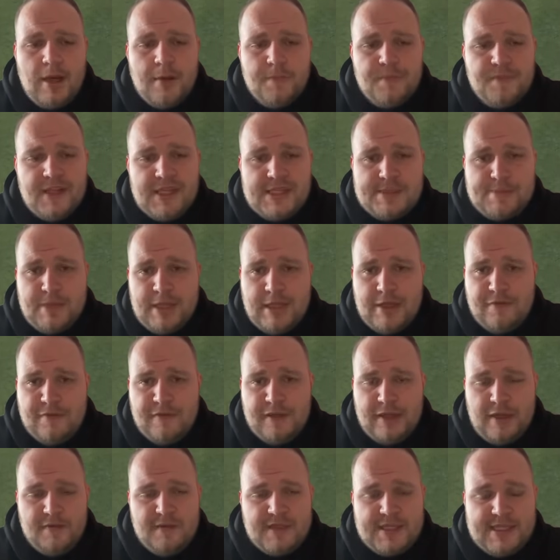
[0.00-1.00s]
this player for
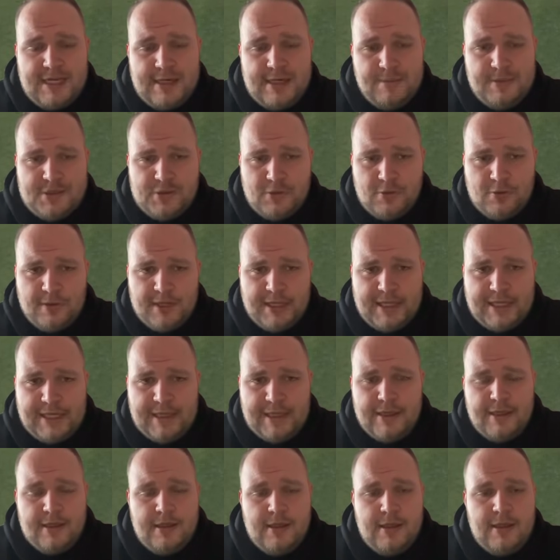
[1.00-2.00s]
the other team is already
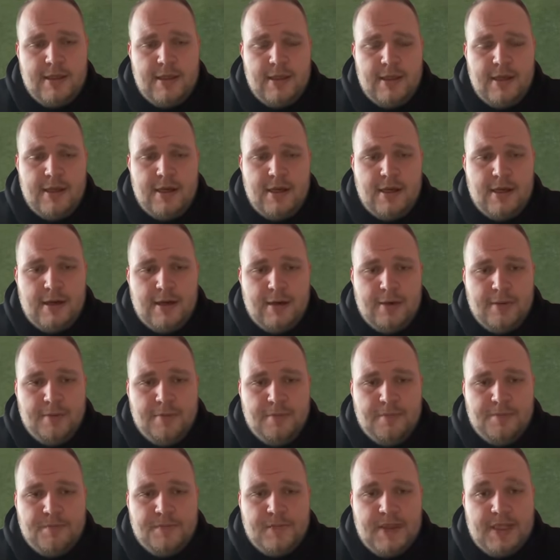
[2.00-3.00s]

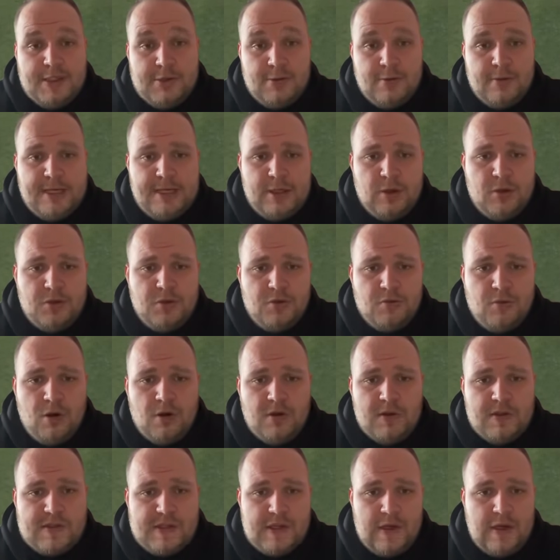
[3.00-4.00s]
on the
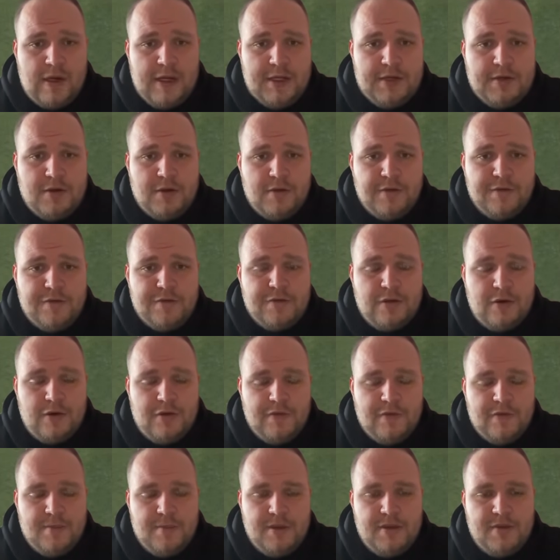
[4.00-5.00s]
wrong side of
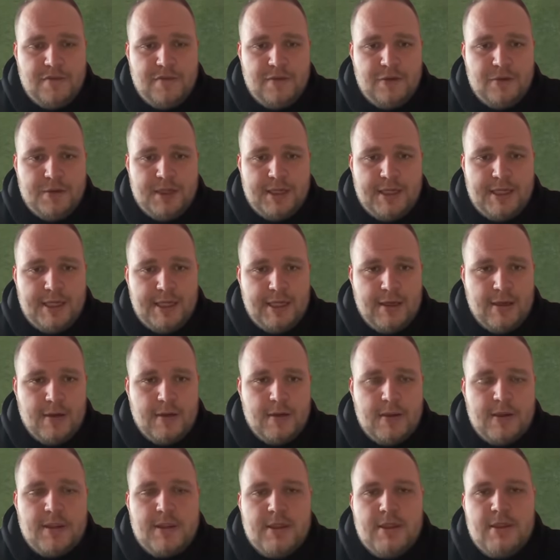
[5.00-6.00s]
the midfielder here.
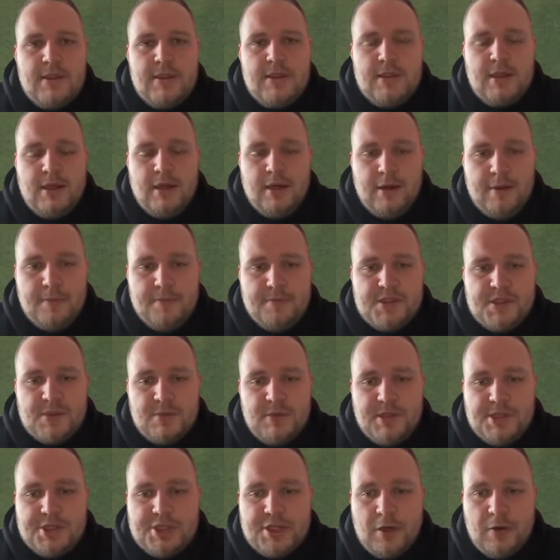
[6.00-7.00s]
So
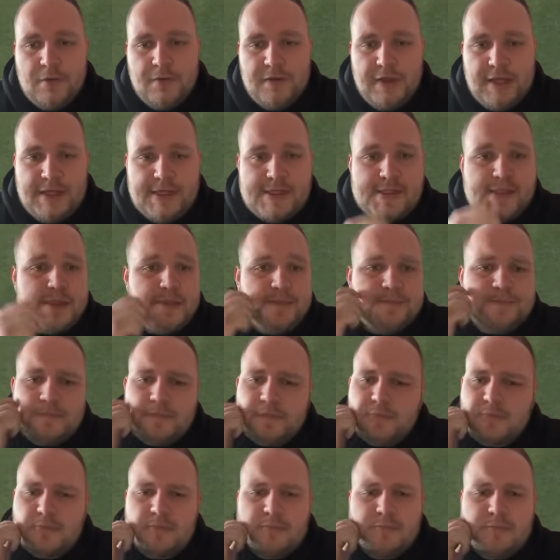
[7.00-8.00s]
we'd show this,
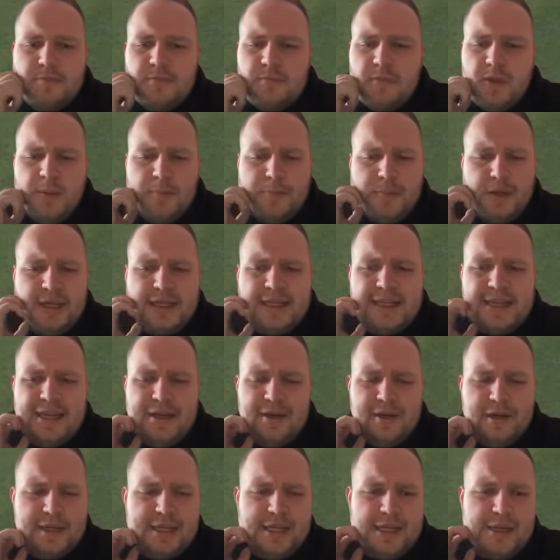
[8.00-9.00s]
but
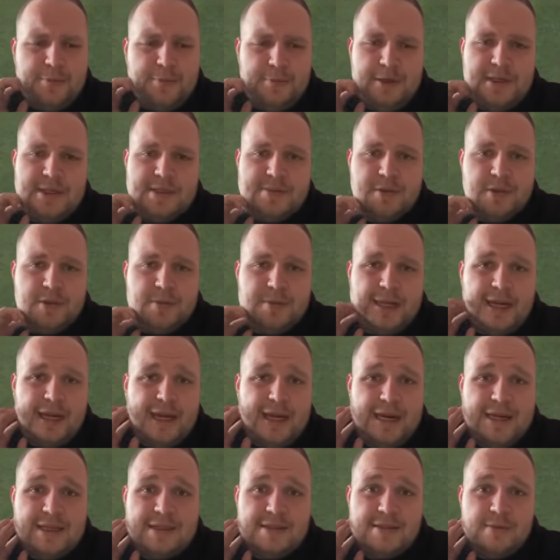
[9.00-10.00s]
again, a key principle that we
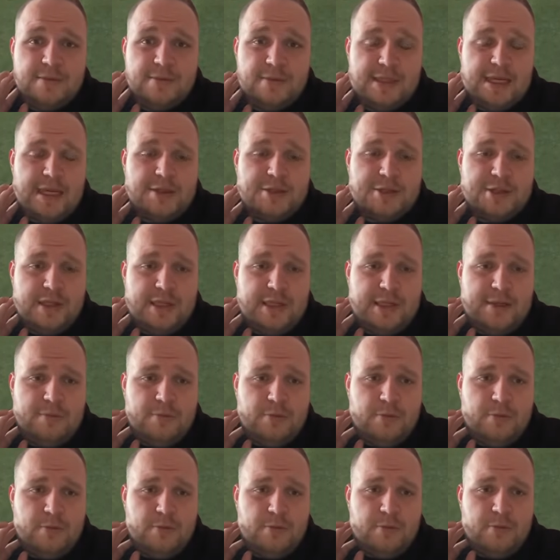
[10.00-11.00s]
had was actually,
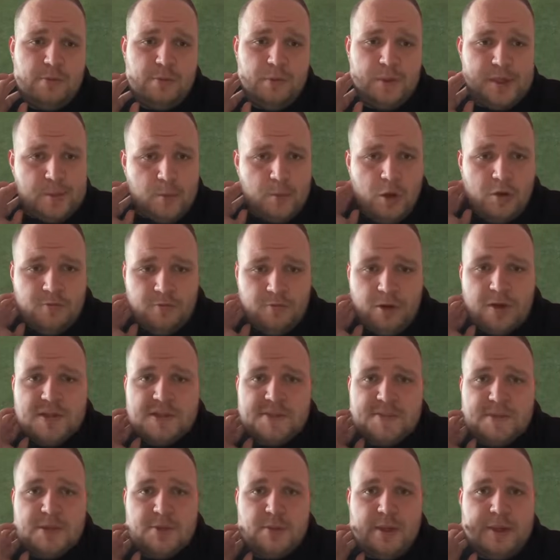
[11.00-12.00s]
well, we want
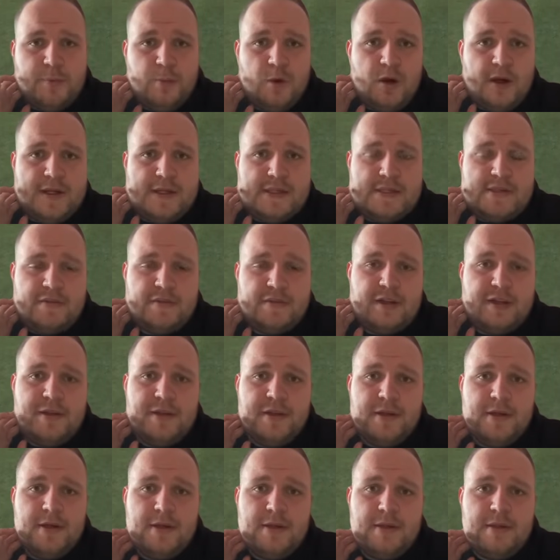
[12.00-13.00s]
runs between widest
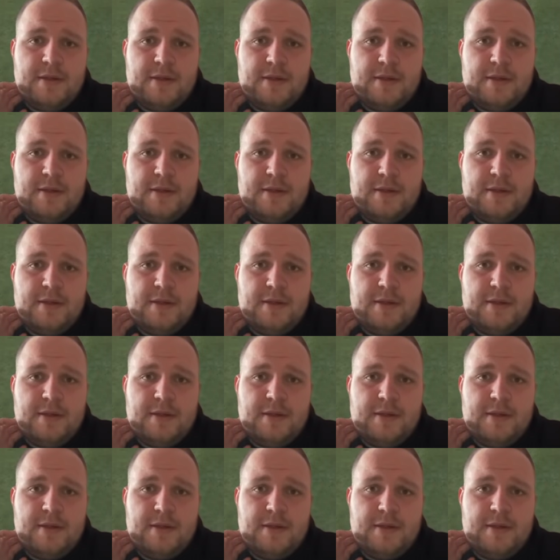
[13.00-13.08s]
defender.